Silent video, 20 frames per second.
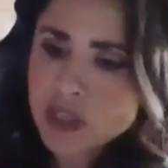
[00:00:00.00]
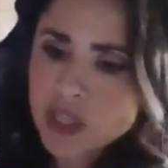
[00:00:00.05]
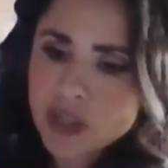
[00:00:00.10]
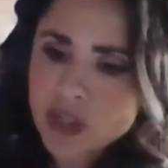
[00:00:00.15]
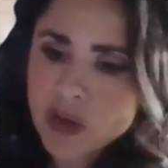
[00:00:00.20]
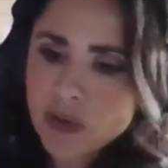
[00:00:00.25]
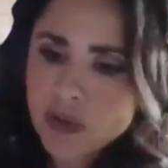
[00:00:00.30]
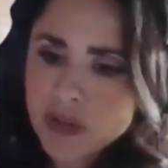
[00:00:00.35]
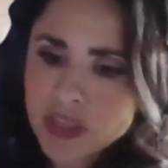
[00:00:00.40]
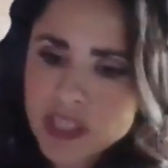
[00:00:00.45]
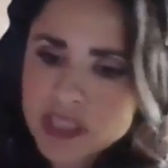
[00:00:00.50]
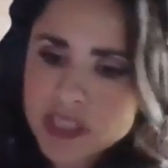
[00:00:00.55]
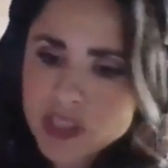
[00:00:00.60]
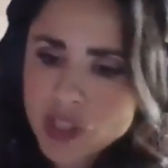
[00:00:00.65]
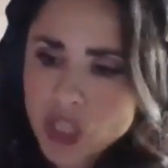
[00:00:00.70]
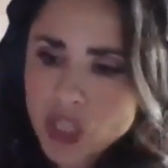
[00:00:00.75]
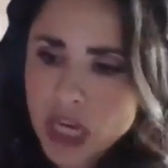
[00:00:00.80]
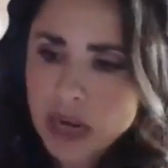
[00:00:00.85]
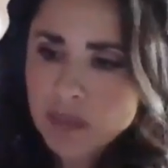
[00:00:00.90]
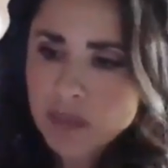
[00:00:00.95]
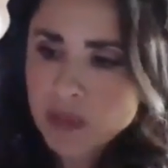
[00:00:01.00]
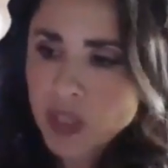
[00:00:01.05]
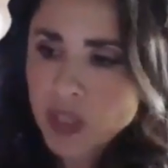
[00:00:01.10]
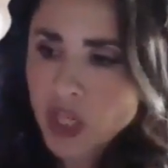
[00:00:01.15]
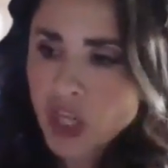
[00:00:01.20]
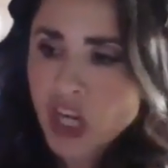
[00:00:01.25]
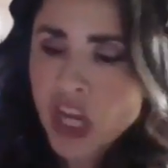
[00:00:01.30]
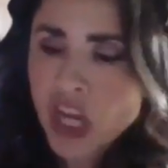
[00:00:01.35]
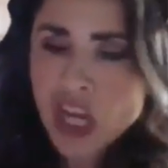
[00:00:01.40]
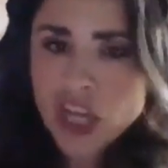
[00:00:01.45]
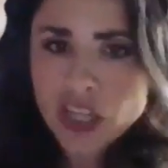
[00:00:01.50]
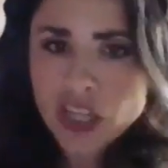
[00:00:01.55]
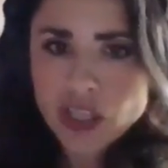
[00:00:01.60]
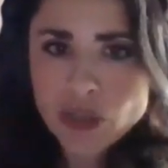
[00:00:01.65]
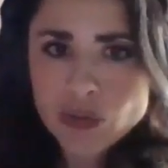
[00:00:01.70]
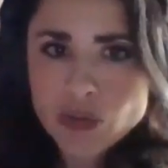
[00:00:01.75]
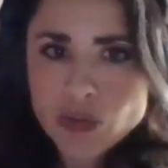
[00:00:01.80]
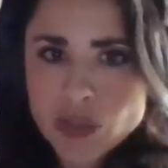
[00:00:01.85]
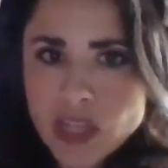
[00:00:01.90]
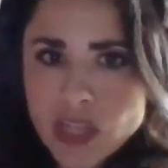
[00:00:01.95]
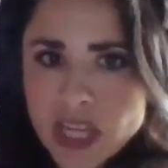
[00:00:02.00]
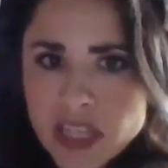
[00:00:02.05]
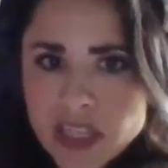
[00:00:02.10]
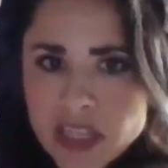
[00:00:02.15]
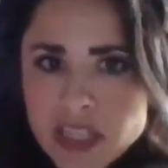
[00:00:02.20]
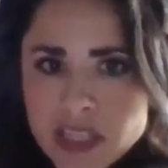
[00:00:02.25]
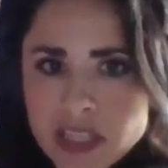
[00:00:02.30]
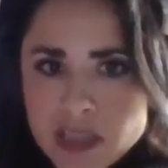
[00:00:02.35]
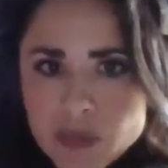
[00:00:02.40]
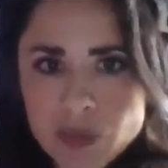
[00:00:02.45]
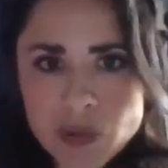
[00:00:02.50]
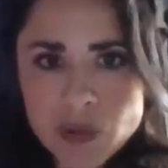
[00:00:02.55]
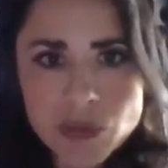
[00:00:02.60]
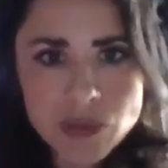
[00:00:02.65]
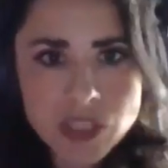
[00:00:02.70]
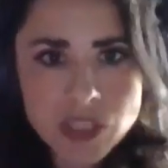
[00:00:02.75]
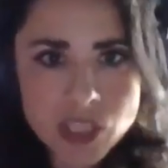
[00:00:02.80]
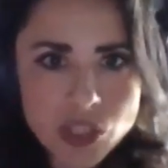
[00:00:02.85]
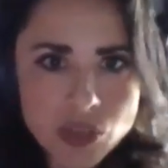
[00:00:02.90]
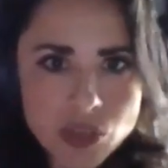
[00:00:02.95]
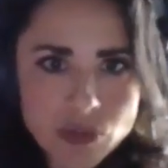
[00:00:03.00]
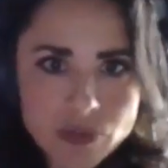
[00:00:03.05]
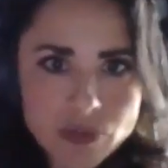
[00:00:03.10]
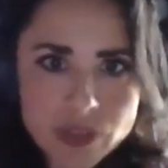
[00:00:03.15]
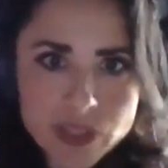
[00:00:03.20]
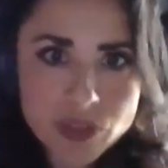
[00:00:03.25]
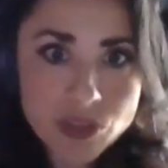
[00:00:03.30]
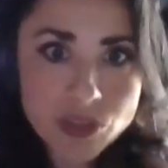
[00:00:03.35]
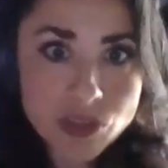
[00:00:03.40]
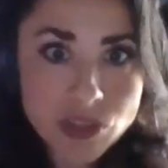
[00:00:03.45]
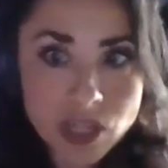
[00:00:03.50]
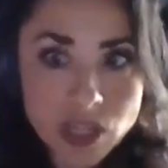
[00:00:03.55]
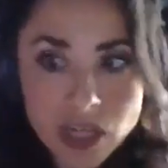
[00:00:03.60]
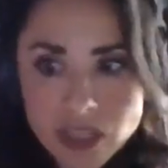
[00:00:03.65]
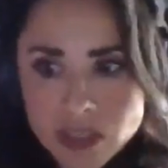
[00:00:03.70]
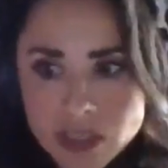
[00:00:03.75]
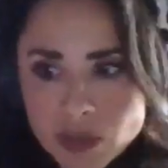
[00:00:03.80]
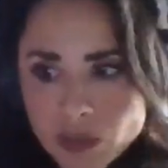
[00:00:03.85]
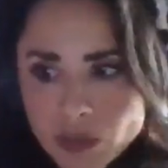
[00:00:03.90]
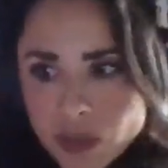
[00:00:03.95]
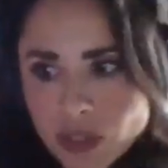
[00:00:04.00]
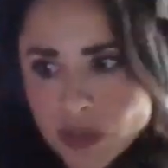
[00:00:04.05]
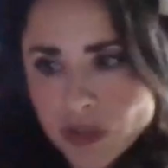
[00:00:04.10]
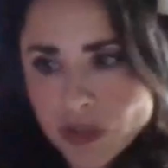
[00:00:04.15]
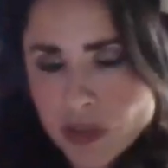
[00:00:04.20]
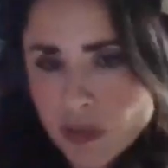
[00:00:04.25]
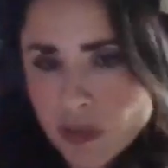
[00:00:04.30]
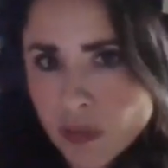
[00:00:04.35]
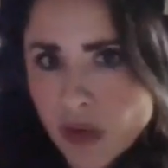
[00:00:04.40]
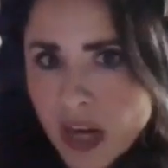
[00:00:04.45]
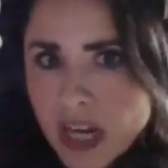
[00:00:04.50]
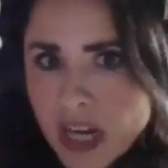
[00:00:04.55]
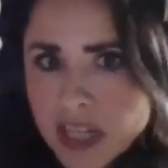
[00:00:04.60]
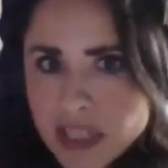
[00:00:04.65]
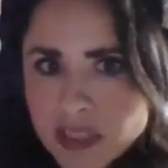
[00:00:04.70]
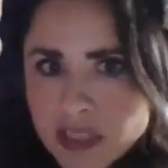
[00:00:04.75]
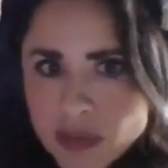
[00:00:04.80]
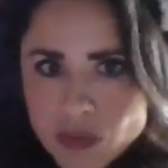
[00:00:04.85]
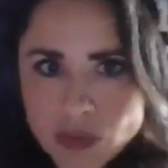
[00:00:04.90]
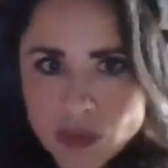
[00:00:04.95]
In this chapter you say this, but did you feel stunned? Were you surprised?